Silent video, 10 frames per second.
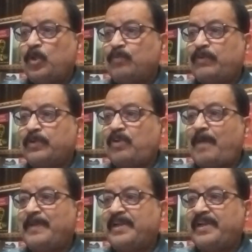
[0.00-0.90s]
For
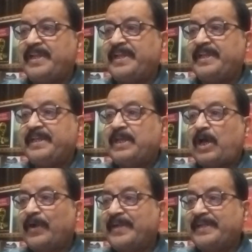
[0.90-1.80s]
commonly
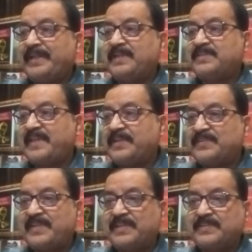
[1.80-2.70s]
occurring
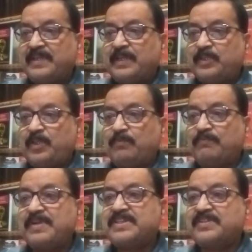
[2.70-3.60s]
senses, the
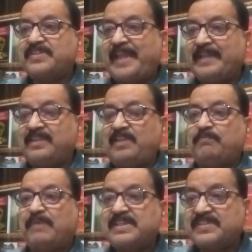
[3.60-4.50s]
first
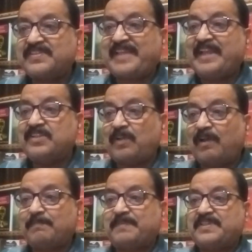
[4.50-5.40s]
sense
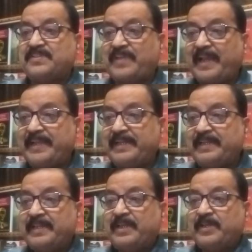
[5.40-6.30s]
of style
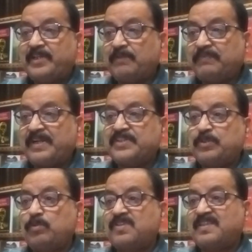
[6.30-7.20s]
refers
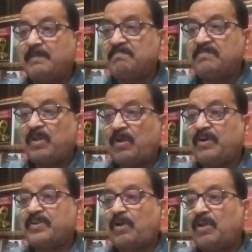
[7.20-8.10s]
to some
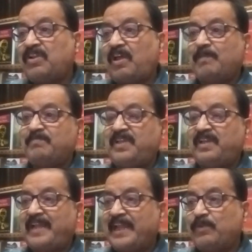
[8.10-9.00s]
or all of
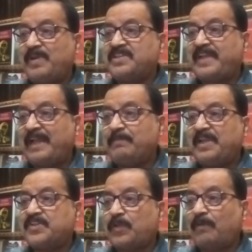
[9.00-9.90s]
the language
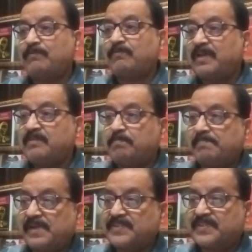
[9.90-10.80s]
habits of one
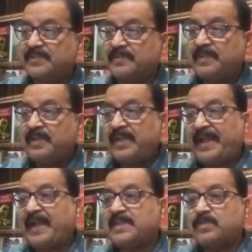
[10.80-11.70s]
person,
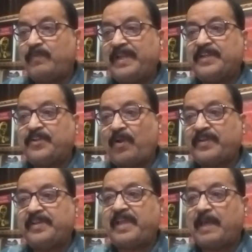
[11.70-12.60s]
as when
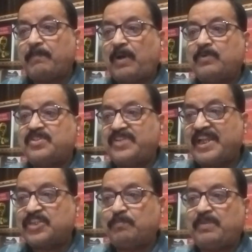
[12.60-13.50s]
talking about
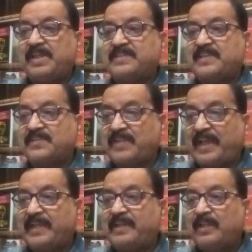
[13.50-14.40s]
Shakespeare's
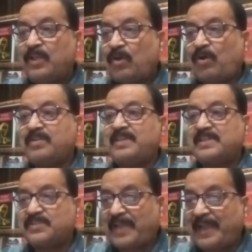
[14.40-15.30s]
style or the
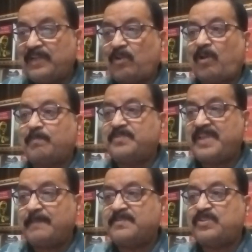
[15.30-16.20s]
style of
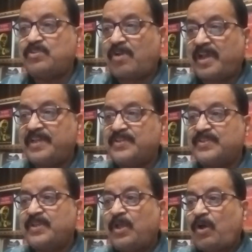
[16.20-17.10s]
James
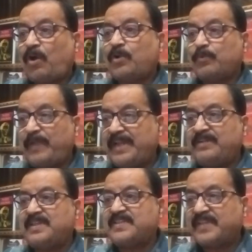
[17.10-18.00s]
Joyce, or when
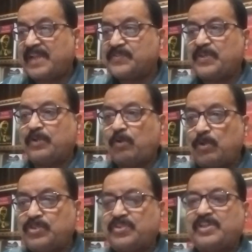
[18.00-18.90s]
discussing
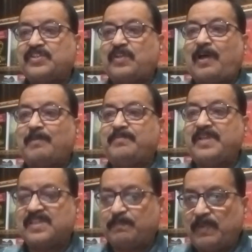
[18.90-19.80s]
questions of
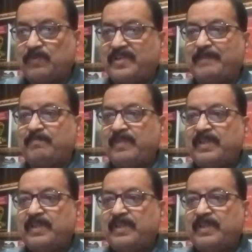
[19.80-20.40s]
disputed